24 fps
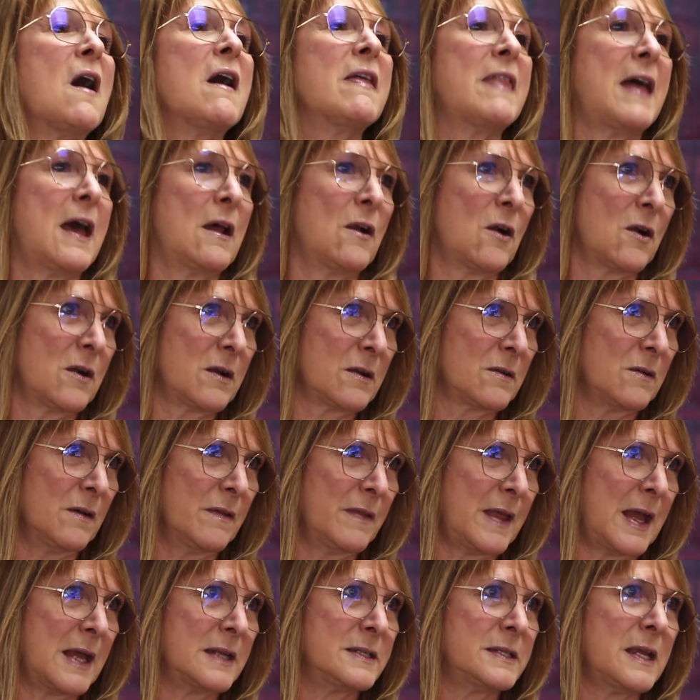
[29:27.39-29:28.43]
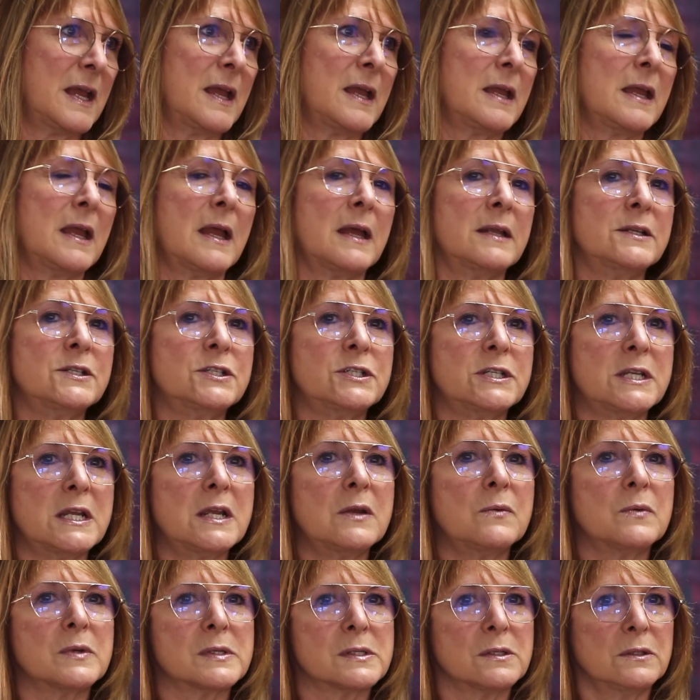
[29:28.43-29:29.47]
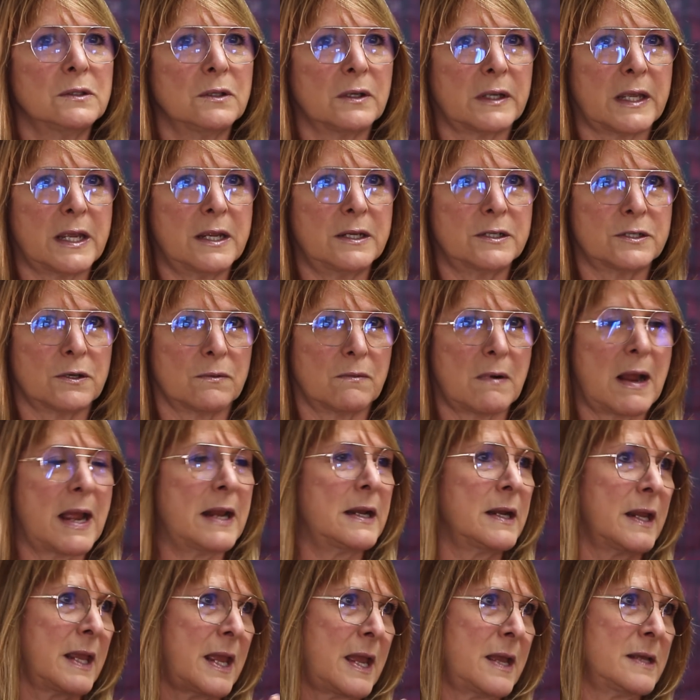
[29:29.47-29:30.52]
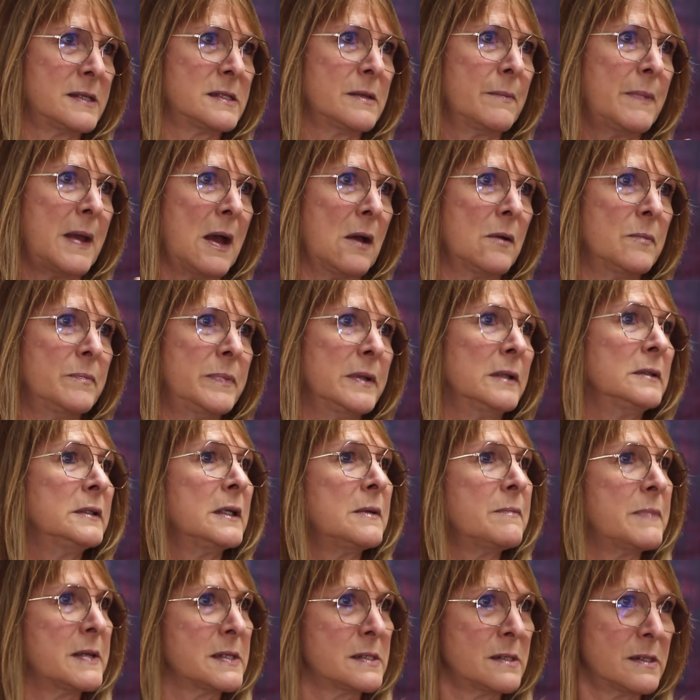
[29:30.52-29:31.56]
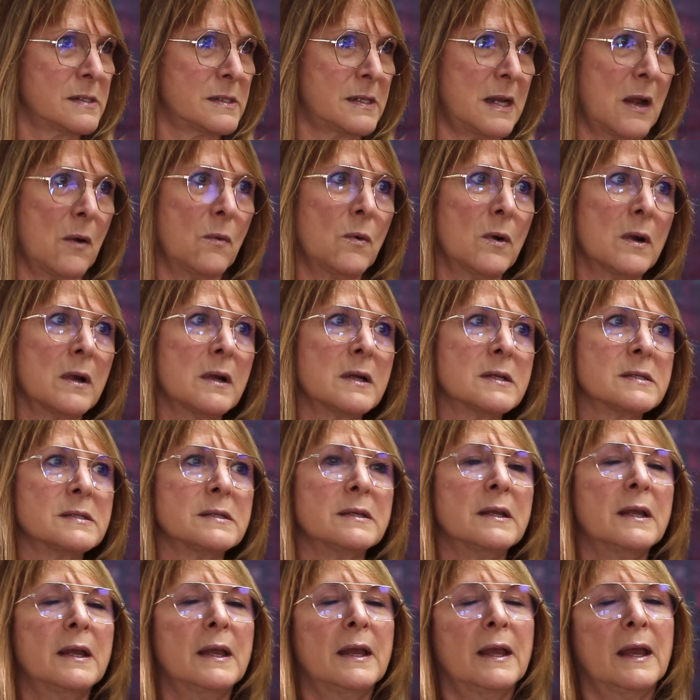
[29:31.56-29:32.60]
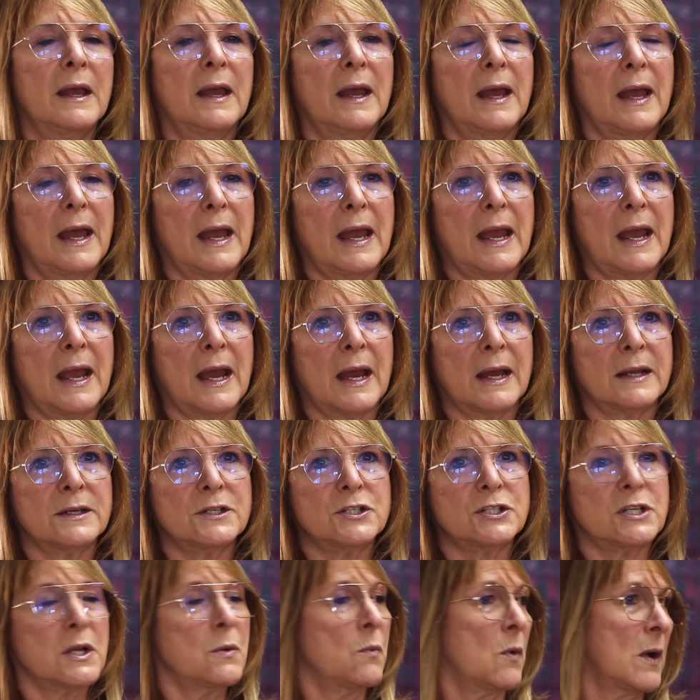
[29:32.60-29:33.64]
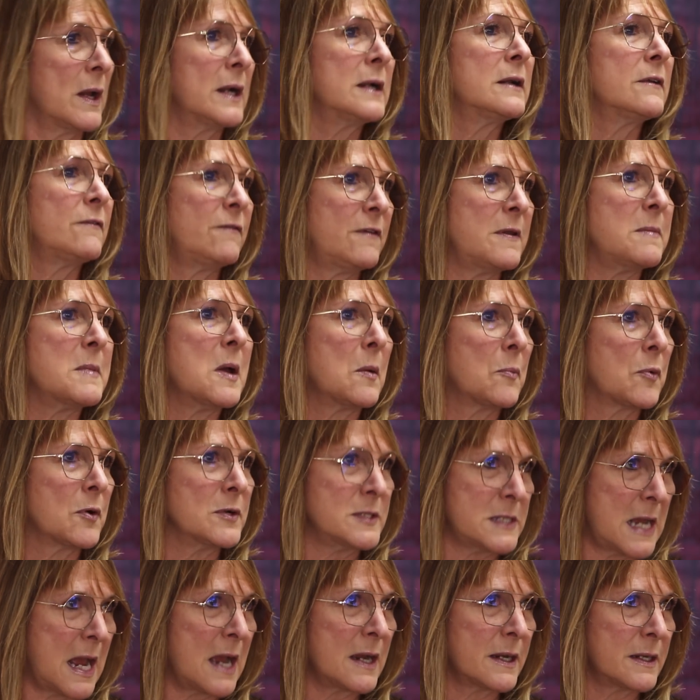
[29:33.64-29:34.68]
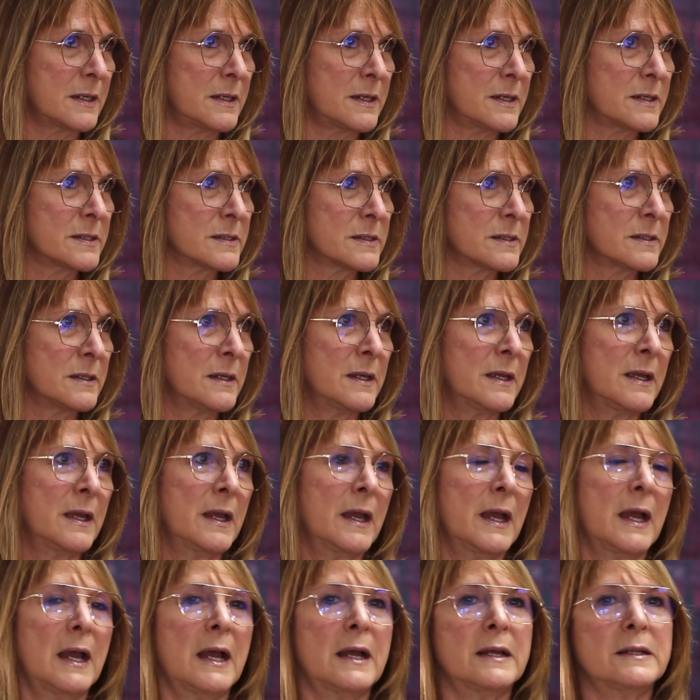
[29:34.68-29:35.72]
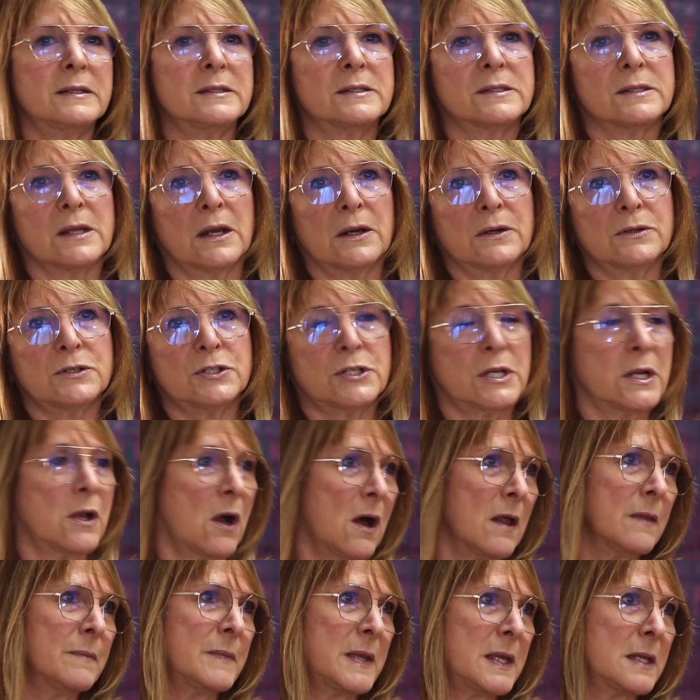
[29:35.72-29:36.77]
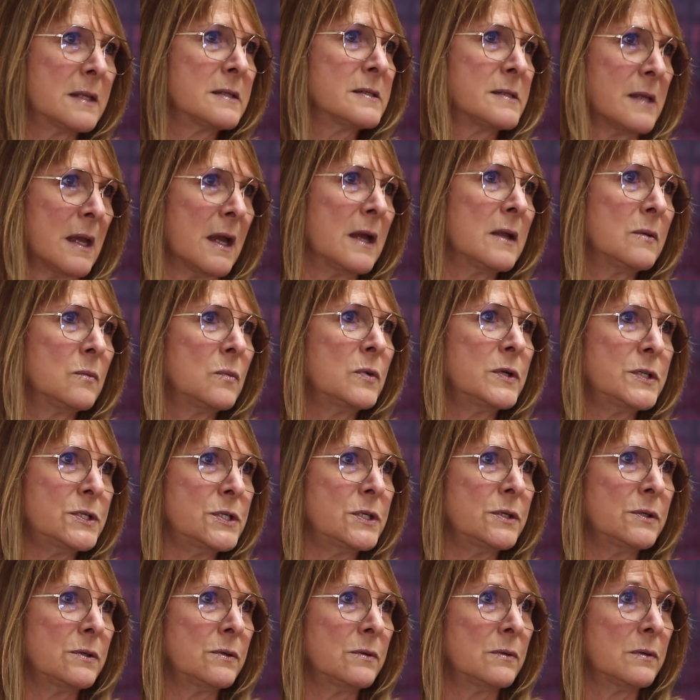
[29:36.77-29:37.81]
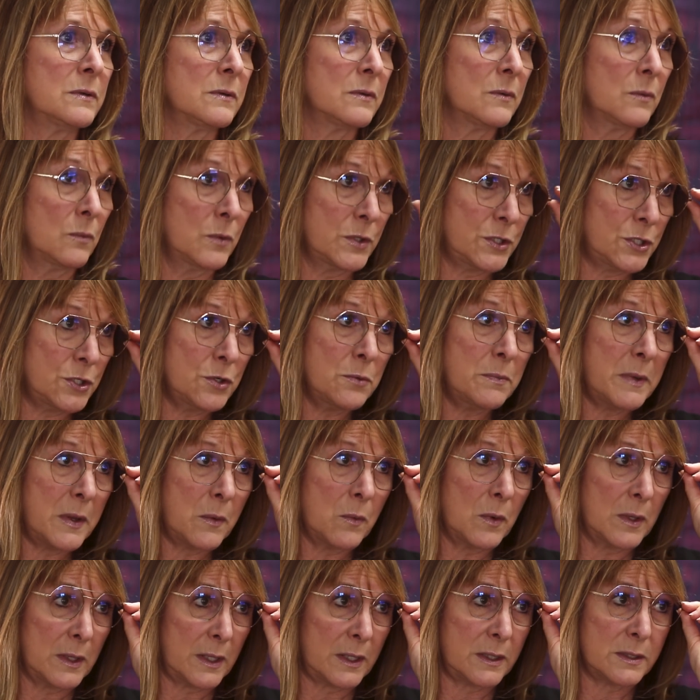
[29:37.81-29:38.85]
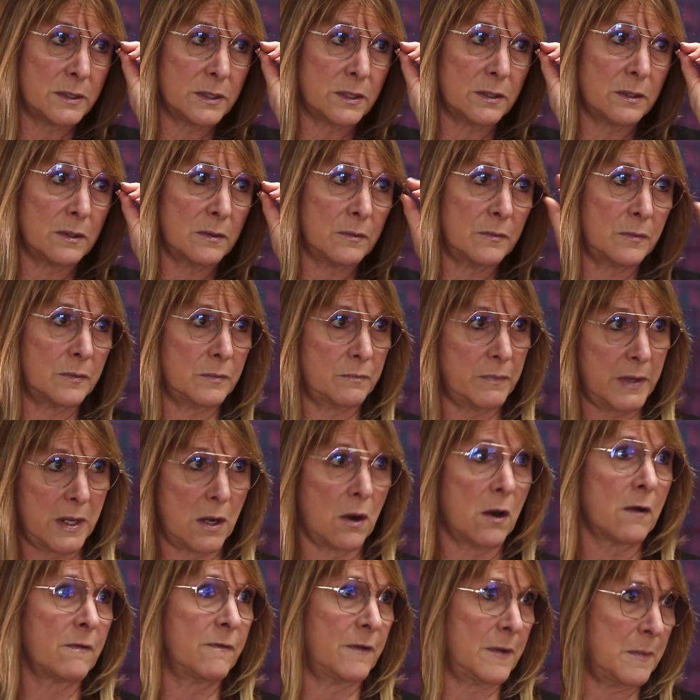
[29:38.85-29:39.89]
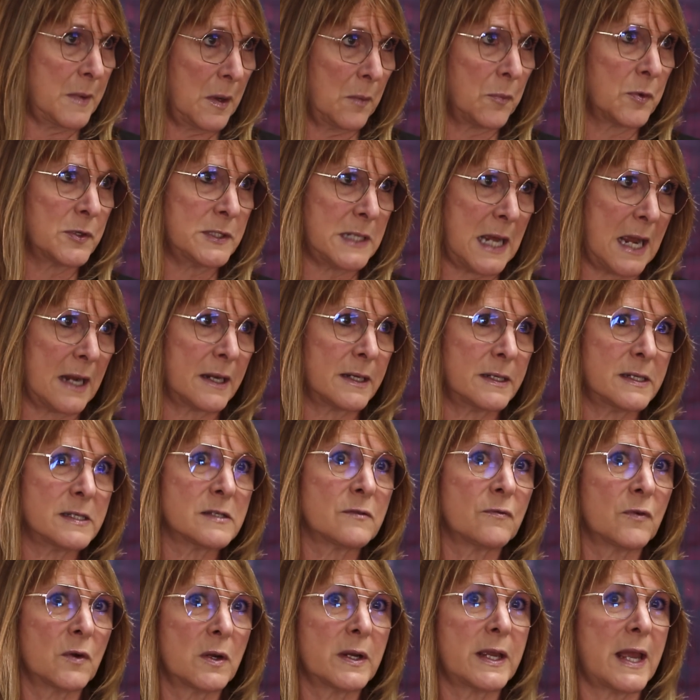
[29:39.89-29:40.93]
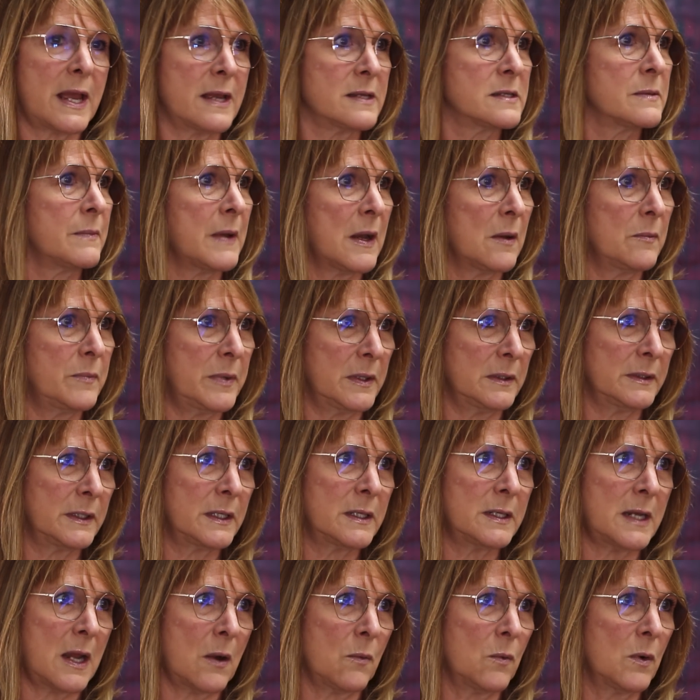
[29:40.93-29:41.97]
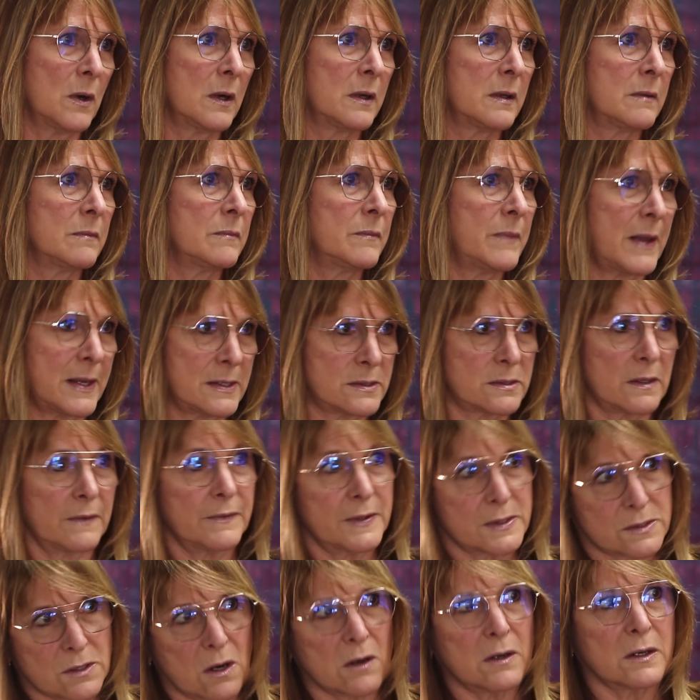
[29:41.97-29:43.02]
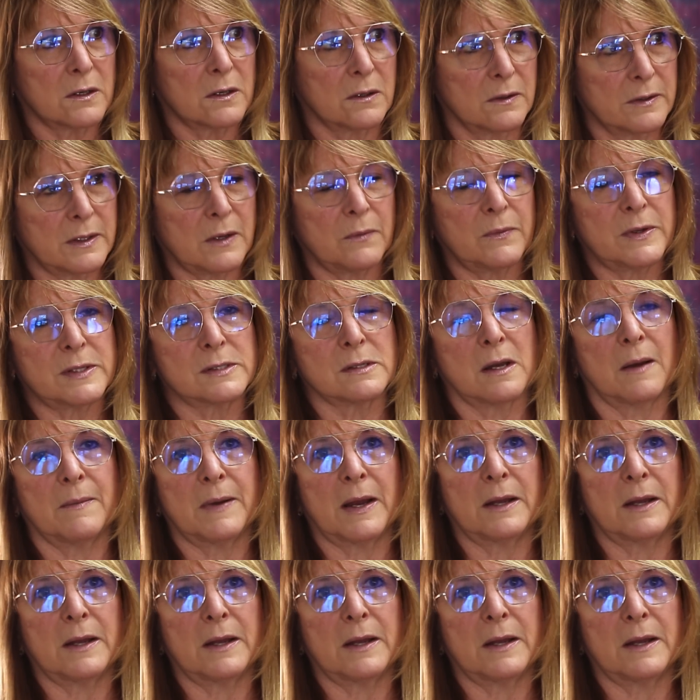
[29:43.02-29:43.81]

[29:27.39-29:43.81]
that article that day, and she was looking to write a case about building business networks, and she wanted a female protagonist. And so she called me and said, would you be willing to be our female protagonist for a case about building a network based on this article that we saw about